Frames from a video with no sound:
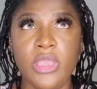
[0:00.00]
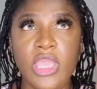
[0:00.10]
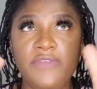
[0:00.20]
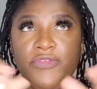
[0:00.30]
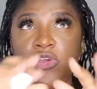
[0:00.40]

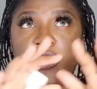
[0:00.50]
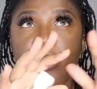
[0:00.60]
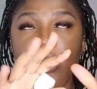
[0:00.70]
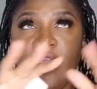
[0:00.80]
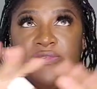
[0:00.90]
if
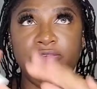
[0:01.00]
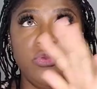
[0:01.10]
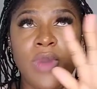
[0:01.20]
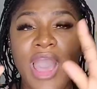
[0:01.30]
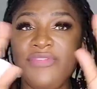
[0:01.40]
you're if
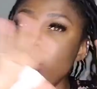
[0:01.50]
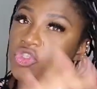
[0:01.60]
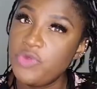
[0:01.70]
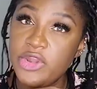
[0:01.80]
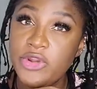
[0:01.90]
you have
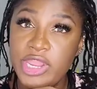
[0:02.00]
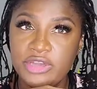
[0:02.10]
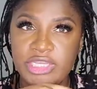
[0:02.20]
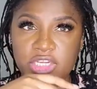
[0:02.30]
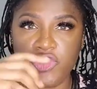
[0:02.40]
straighter hair
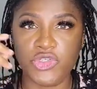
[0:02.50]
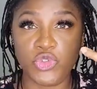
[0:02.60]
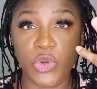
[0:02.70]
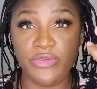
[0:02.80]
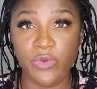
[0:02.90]

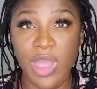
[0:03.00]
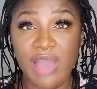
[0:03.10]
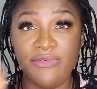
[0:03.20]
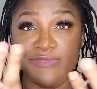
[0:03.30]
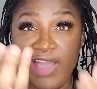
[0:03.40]
textures or if you
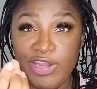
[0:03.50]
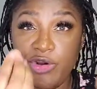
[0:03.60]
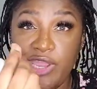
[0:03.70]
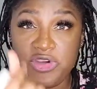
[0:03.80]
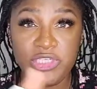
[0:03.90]
have
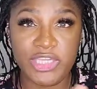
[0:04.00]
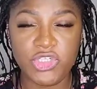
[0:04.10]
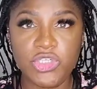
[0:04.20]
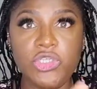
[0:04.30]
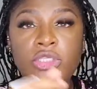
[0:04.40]
finer hair
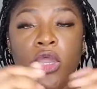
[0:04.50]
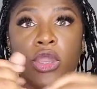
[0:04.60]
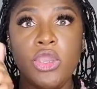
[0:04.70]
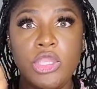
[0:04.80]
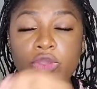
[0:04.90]
textures,
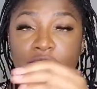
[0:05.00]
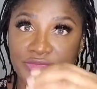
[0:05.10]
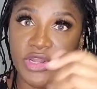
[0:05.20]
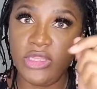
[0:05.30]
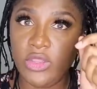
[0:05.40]
you
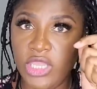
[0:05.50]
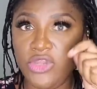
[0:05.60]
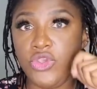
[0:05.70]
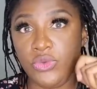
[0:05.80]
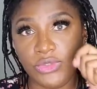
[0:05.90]
definitely
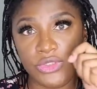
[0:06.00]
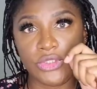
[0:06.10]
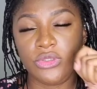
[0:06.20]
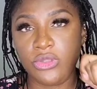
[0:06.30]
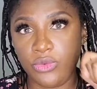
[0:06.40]
can use
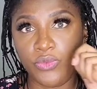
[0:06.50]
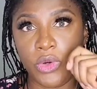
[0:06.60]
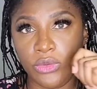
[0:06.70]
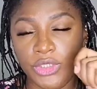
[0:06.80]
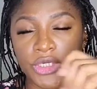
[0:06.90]
the, the
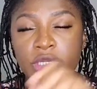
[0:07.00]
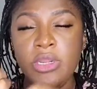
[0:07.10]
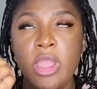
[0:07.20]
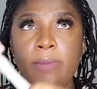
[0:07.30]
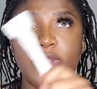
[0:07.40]
roller,
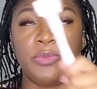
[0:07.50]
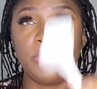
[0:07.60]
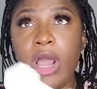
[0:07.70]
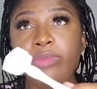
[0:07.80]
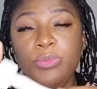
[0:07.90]
but the
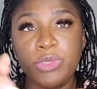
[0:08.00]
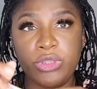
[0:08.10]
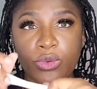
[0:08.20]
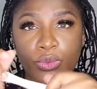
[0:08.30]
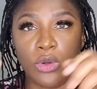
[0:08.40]
problem with
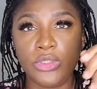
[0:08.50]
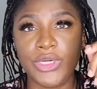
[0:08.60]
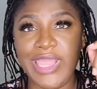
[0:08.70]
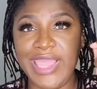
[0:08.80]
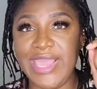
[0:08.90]
the
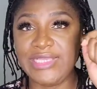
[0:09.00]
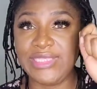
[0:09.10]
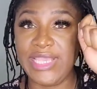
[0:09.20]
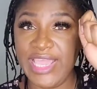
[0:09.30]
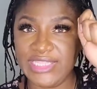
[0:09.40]
roller is
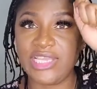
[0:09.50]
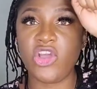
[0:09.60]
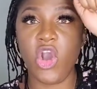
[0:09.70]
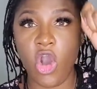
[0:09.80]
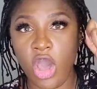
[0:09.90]
it gets
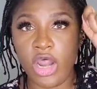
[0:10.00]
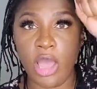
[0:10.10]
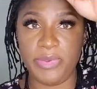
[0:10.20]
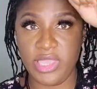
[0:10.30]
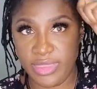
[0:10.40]
caught
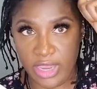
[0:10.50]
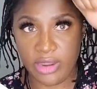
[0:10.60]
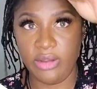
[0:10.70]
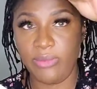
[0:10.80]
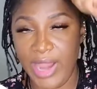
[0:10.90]
up in
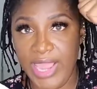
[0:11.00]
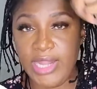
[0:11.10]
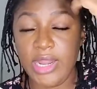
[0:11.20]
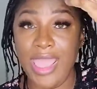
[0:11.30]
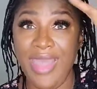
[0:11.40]
there,
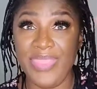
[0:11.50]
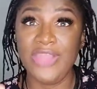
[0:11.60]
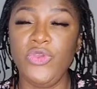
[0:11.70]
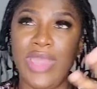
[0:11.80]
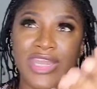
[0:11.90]
right? And
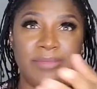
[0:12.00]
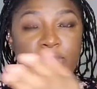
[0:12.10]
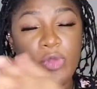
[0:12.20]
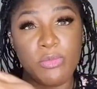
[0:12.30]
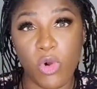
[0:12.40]
you end up
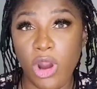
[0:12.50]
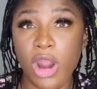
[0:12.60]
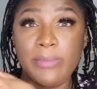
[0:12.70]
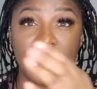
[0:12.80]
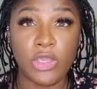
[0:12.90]
doing more
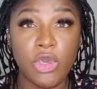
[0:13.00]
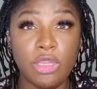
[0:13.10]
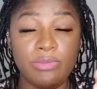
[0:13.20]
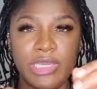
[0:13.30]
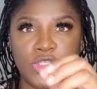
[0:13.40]
harm than
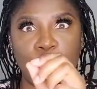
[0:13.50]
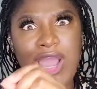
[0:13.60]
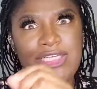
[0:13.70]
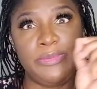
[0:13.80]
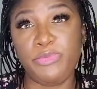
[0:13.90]
good because you're
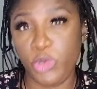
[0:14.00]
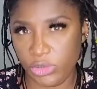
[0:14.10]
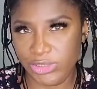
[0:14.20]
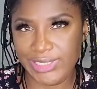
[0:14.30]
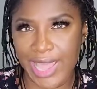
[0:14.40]
actually
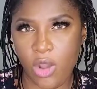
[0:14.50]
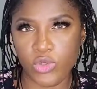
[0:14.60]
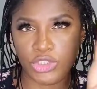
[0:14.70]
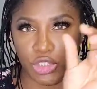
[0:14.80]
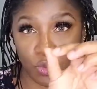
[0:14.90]
pulling
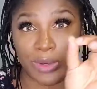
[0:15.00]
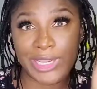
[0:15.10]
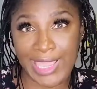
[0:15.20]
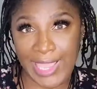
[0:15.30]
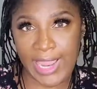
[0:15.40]
out your
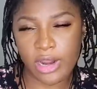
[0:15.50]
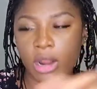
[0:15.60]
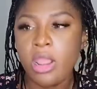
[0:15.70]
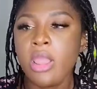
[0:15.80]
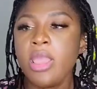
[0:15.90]
hair.
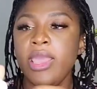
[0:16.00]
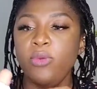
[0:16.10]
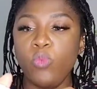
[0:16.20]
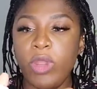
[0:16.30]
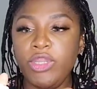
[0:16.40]

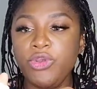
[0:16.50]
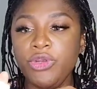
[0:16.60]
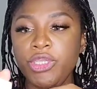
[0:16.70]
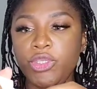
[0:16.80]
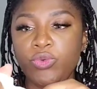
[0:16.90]
When
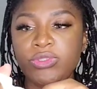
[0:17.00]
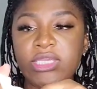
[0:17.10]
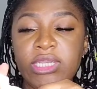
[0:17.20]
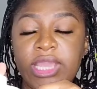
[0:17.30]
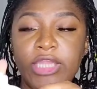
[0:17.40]
you're
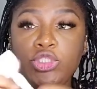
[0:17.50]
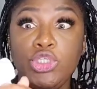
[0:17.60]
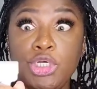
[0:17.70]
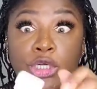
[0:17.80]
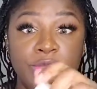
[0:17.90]
using a
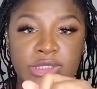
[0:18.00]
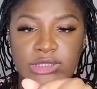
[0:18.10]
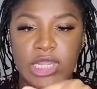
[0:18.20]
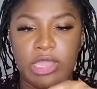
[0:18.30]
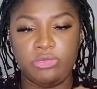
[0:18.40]
derma
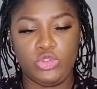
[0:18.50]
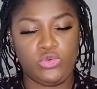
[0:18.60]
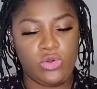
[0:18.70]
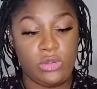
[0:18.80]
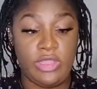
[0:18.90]
stamp
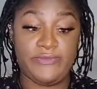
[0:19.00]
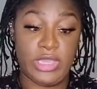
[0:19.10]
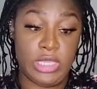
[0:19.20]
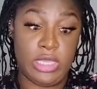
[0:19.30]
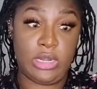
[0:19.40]
tool, if I
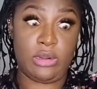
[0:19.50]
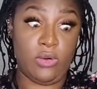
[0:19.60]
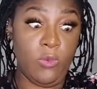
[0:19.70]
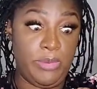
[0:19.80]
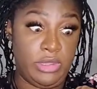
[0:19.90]
could get it
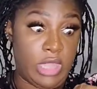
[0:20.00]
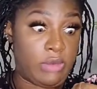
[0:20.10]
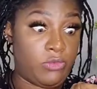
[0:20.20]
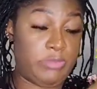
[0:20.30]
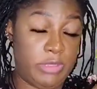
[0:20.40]
open,
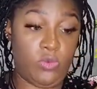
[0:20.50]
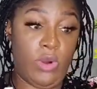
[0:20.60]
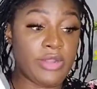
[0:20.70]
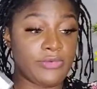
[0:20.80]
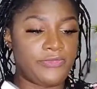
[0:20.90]
that would be
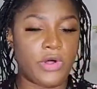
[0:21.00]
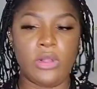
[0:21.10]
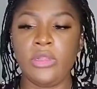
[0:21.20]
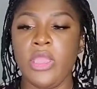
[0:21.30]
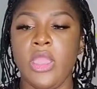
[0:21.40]

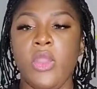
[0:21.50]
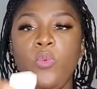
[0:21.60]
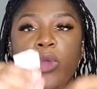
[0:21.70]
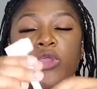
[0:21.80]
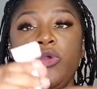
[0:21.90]
wonderful.
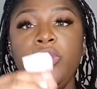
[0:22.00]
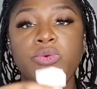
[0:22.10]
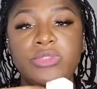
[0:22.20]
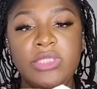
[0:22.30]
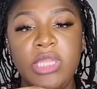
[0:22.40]
When you're
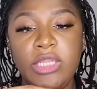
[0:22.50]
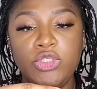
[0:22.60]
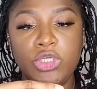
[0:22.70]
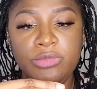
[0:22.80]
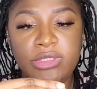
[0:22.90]
using a
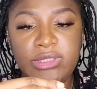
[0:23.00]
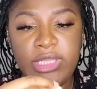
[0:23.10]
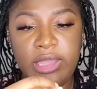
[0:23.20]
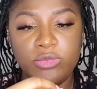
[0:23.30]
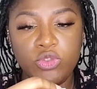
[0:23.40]
derma
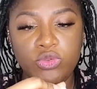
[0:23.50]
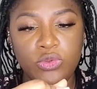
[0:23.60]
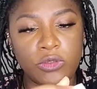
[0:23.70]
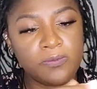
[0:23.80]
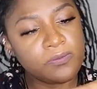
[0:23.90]
stamp
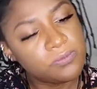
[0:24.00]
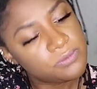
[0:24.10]
tool,